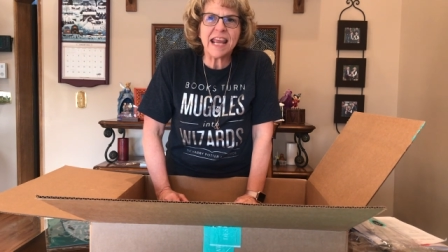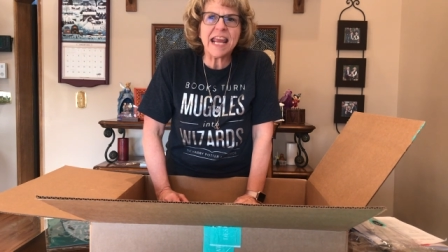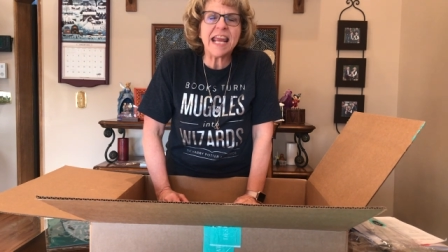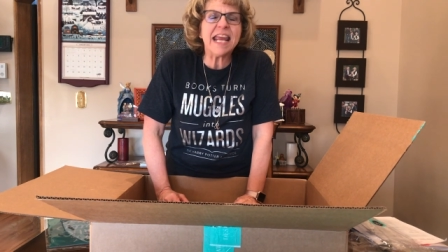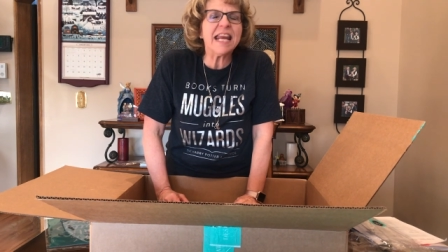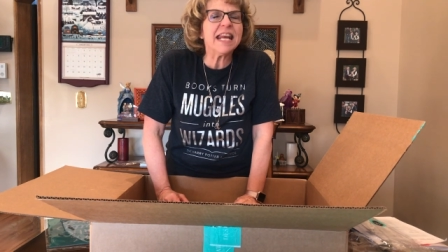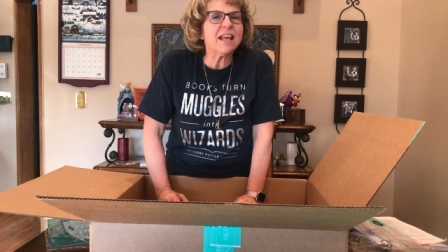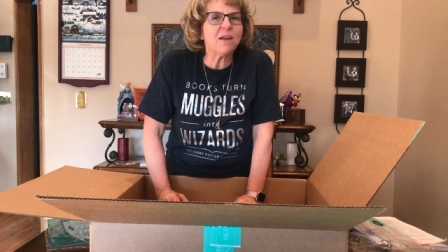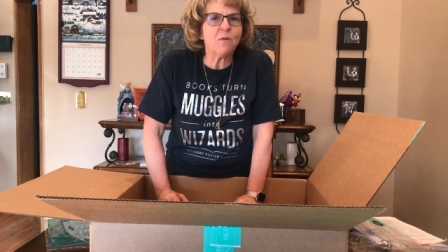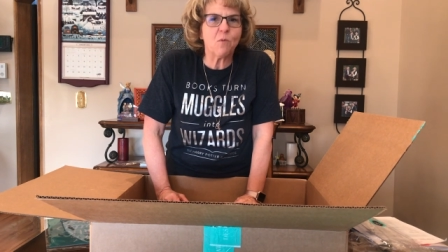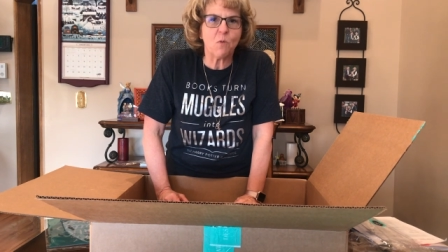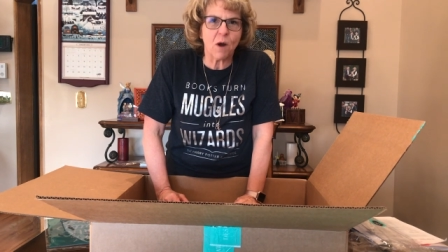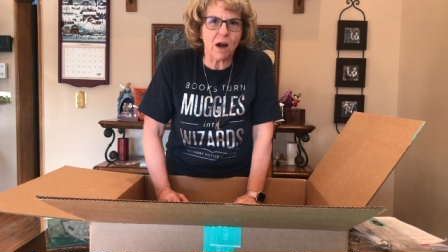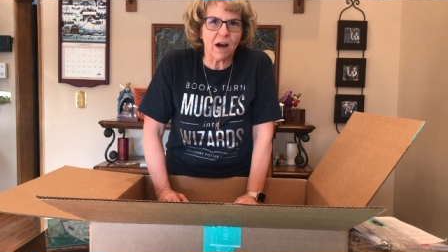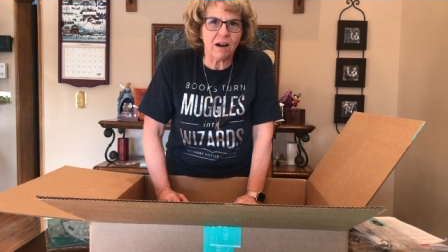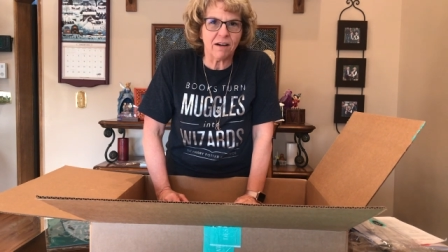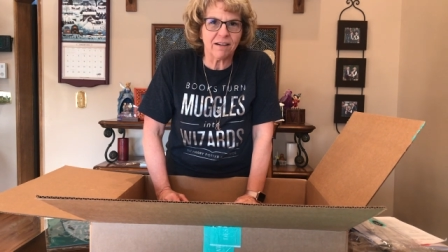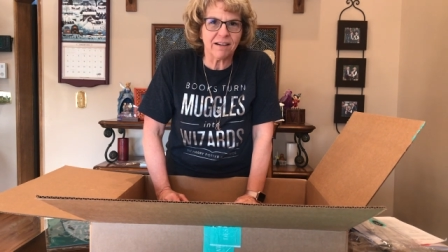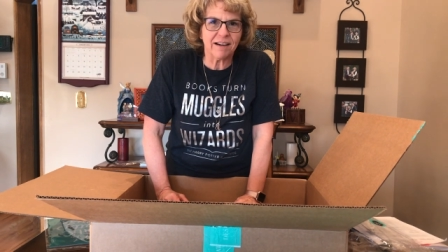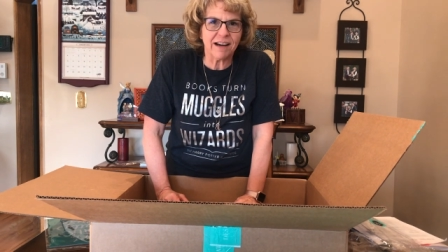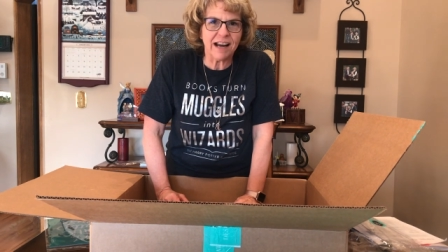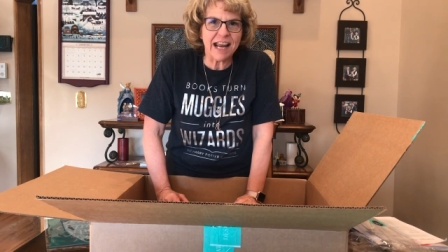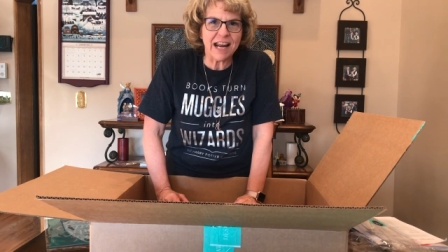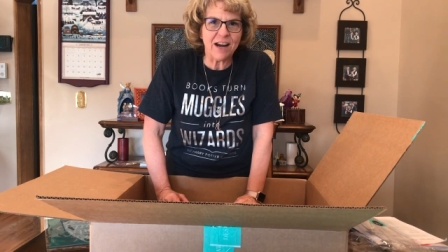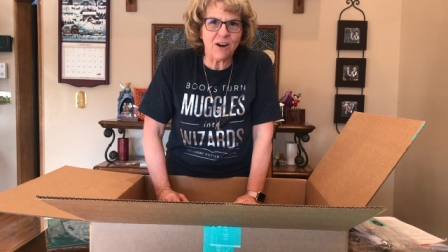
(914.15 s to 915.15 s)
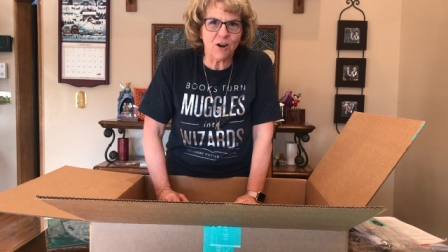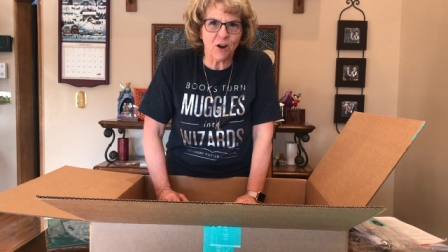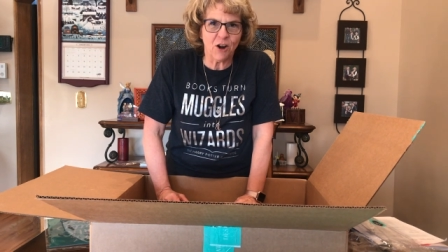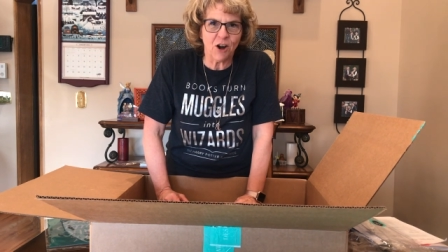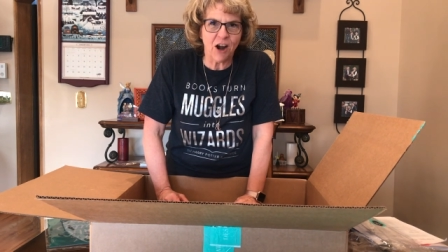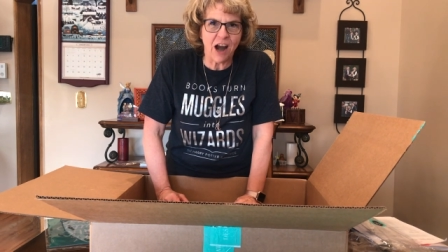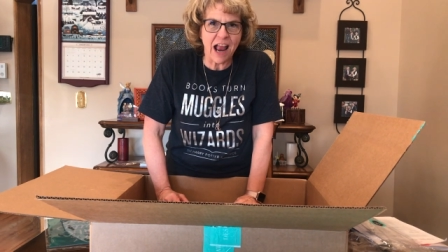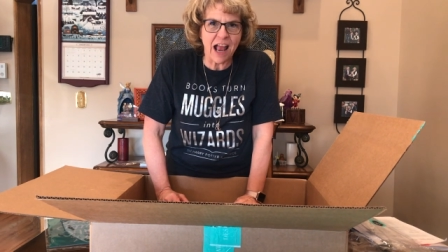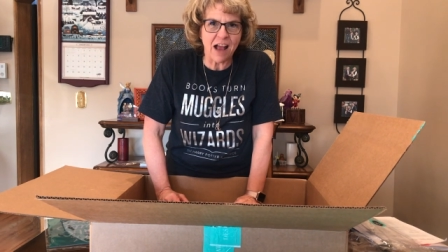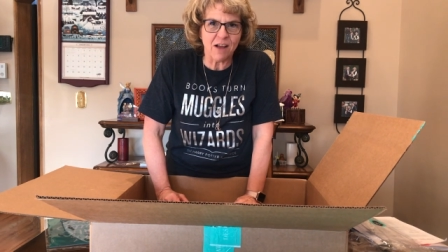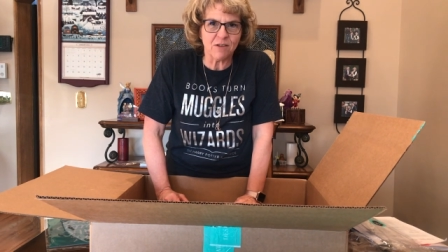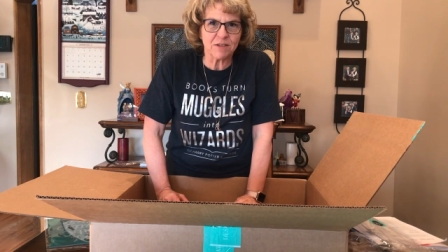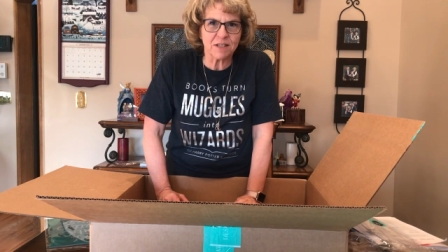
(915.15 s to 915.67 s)
anywhere in her
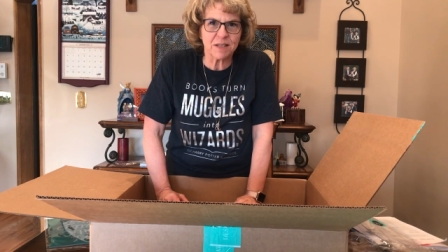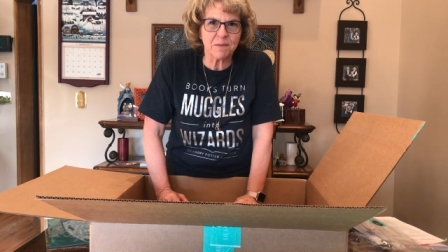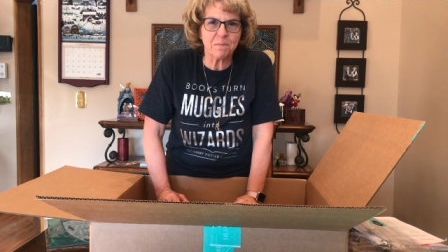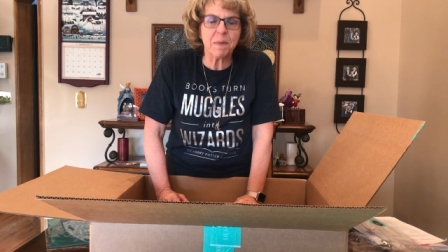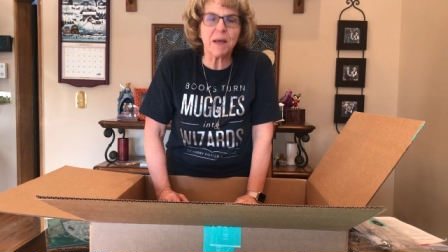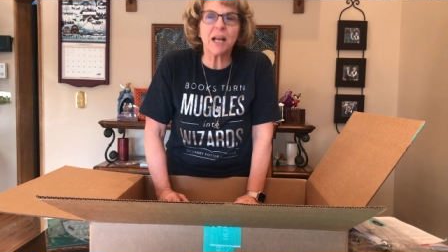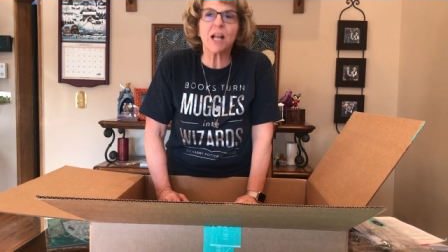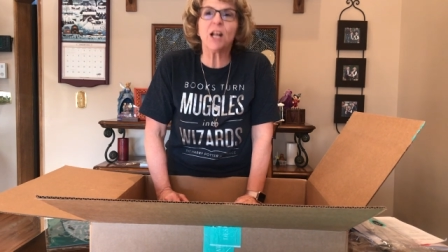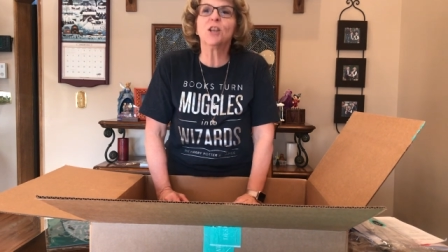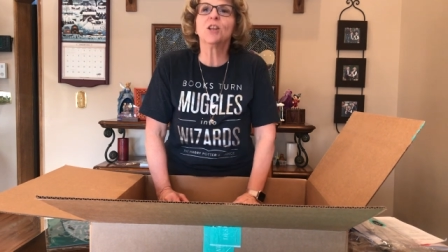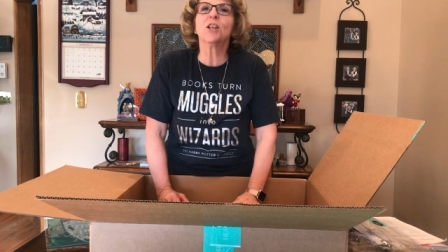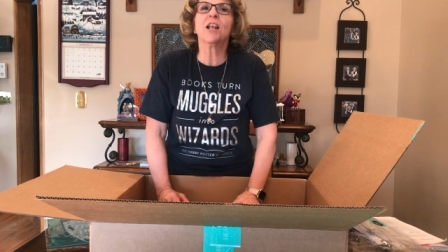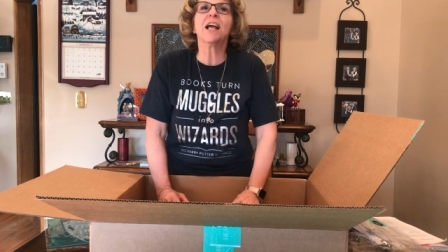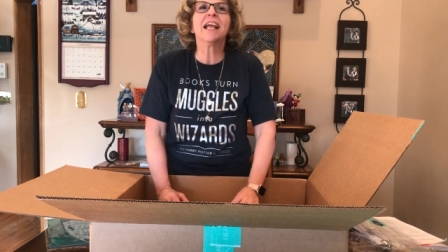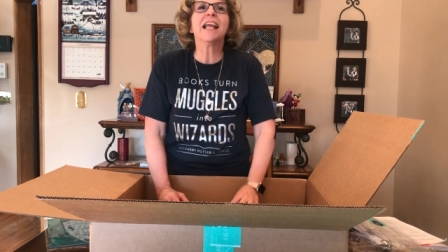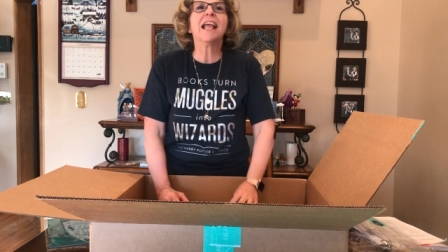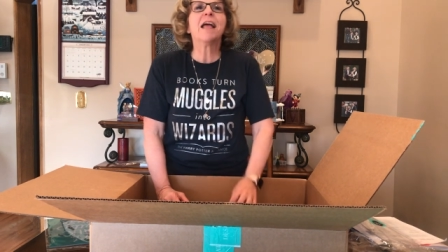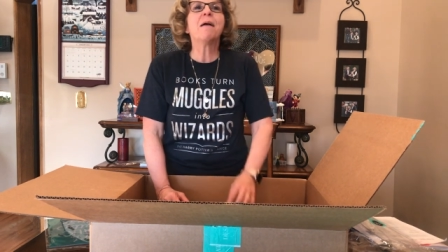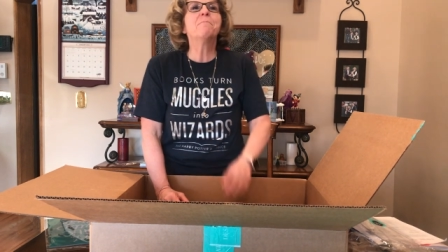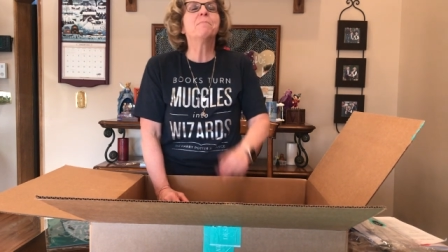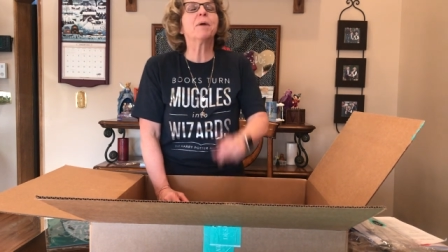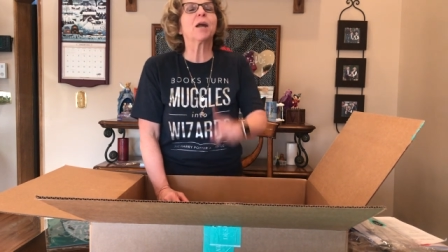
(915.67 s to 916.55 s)
house. But, Ever.